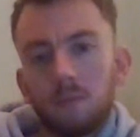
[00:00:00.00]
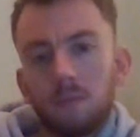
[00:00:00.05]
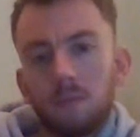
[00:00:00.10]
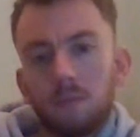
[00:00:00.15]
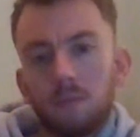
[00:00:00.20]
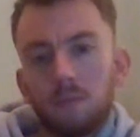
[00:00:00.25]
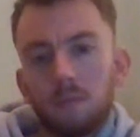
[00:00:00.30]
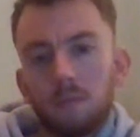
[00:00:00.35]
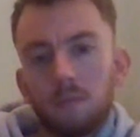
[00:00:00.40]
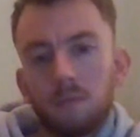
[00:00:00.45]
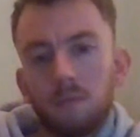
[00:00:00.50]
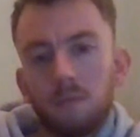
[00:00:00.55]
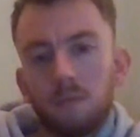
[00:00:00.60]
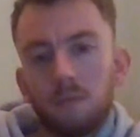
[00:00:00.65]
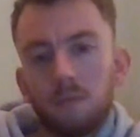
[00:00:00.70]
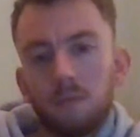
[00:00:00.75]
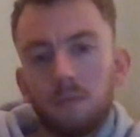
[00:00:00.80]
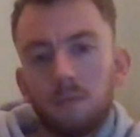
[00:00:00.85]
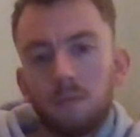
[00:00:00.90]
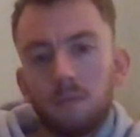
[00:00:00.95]

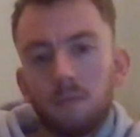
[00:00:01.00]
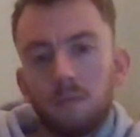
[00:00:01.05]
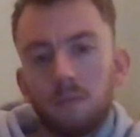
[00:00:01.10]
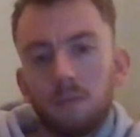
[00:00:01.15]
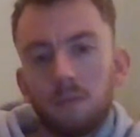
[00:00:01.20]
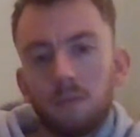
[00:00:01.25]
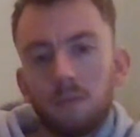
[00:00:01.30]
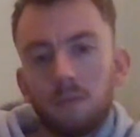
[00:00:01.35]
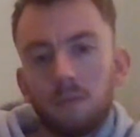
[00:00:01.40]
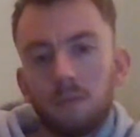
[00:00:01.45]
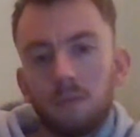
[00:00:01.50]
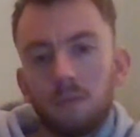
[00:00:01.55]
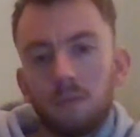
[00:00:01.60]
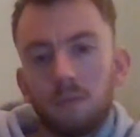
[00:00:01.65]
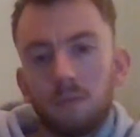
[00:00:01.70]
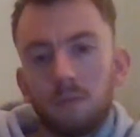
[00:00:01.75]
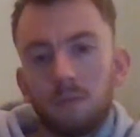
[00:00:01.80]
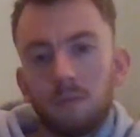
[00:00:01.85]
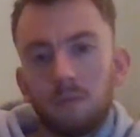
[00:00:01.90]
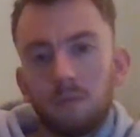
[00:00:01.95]

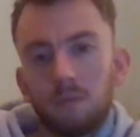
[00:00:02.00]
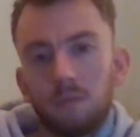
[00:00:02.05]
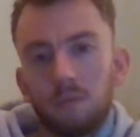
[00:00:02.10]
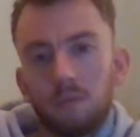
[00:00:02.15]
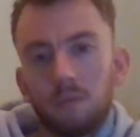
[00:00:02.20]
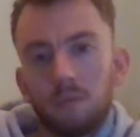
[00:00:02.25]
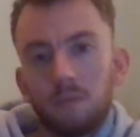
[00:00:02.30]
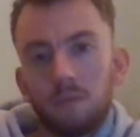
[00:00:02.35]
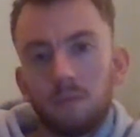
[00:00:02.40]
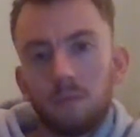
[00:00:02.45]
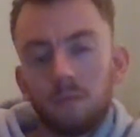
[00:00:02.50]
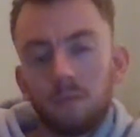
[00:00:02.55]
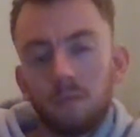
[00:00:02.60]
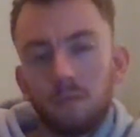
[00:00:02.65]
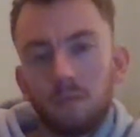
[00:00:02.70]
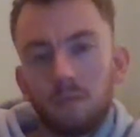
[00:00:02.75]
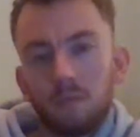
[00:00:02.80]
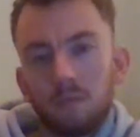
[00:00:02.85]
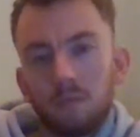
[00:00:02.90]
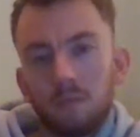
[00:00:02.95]

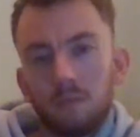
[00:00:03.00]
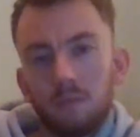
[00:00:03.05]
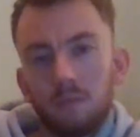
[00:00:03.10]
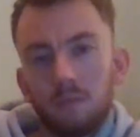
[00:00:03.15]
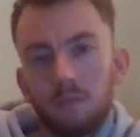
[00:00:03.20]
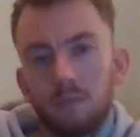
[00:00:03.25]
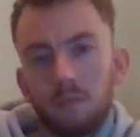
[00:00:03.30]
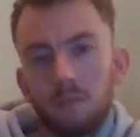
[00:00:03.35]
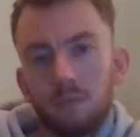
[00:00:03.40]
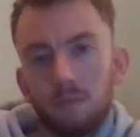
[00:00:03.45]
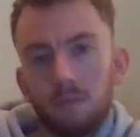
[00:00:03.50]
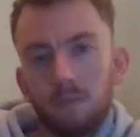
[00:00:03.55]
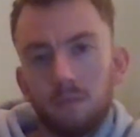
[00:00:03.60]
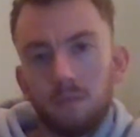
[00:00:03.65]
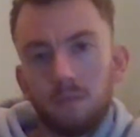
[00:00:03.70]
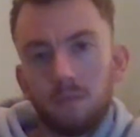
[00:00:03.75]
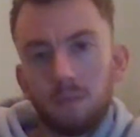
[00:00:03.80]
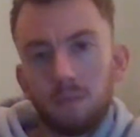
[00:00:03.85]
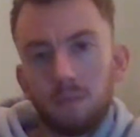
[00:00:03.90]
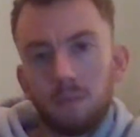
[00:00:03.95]

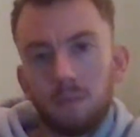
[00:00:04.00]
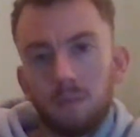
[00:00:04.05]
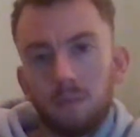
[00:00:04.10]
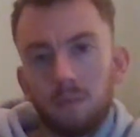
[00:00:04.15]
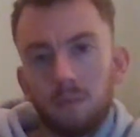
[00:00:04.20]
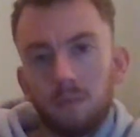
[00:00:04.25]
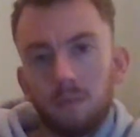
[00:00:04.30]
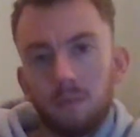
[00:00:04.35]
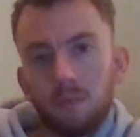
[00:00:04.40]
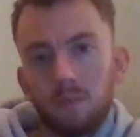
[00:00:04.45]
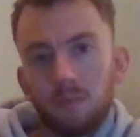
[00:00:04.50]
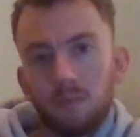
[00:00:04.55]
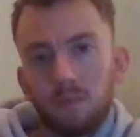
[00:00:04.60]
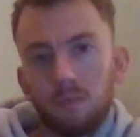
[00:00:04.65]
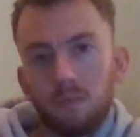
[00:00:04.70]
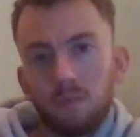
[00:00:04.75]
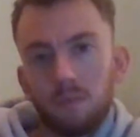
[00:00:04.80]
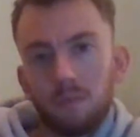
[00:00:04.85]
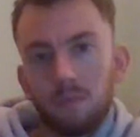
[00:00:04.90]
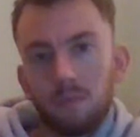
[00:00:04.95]

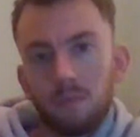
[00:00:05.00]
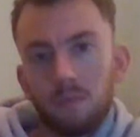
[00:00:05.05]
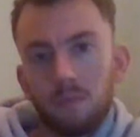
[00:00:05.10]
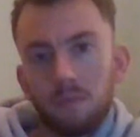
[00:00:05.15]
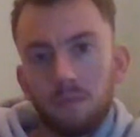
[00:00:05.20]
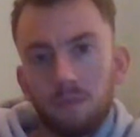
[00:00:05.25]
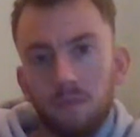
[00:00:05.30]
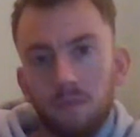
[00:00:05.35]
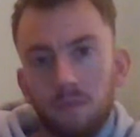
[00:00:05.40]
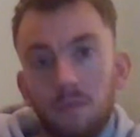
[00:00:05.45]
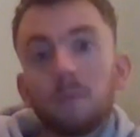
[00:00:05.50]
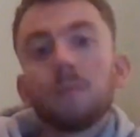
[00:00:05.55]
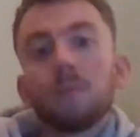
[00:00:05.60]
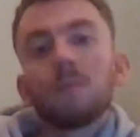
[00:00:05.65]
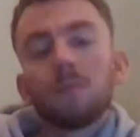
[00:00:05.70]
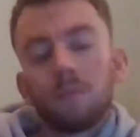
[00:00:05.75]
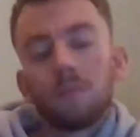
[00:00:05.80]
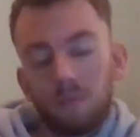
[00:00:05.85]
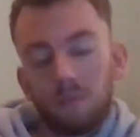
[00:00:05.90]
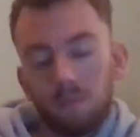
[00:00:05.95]

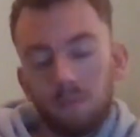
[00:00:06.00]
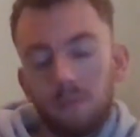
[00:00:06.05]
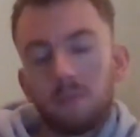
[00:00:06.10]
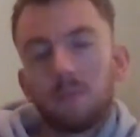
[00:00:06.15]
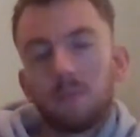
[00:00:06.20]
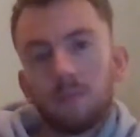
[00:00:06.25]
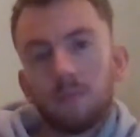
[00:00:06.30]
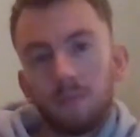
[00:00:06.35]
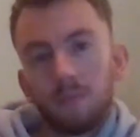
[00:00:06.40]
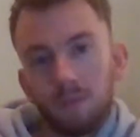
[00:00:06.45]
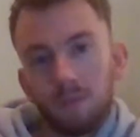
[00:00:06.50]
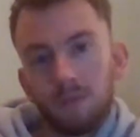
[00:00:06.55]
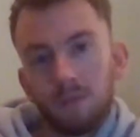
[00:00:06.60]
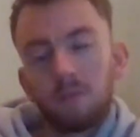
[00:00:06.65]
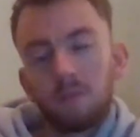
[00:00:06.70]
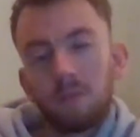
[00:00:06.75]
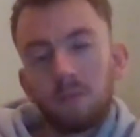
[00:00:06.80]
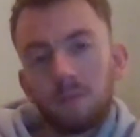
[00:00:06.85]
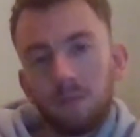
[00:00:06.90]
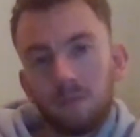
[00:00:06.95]

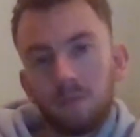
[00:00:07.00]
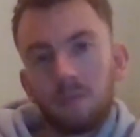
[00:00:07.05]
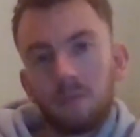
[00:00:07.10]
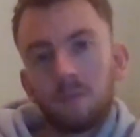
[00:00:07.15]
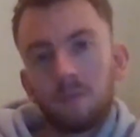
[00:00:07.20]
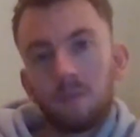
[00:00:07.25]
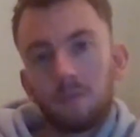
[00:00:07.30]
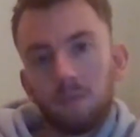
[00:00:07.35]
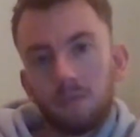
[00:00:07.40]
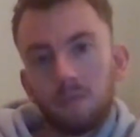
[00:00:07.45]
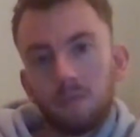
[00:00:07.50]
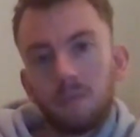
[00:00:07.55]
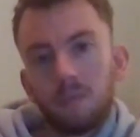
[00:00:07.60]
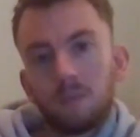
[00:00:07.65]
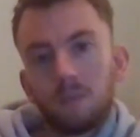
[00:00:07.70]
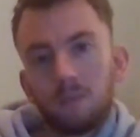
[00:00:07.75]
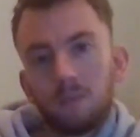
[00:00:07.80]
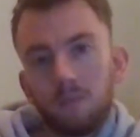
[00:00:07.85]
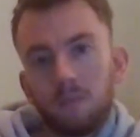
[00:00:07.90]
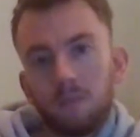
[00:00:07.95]
No words are spoken by the person on screen.